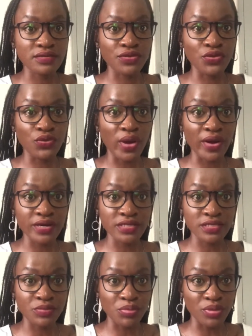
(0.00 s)

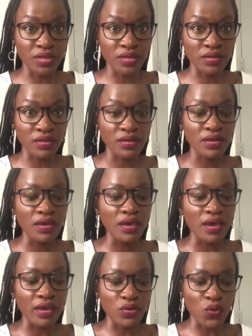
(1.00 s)
URSB
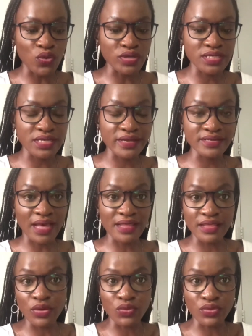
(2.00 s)
headquarters and
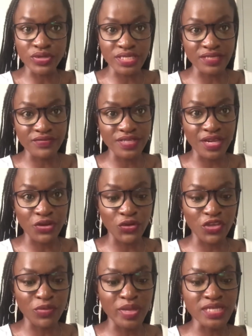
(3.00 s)
they will receive said
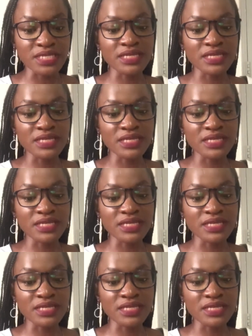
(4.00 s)
documents.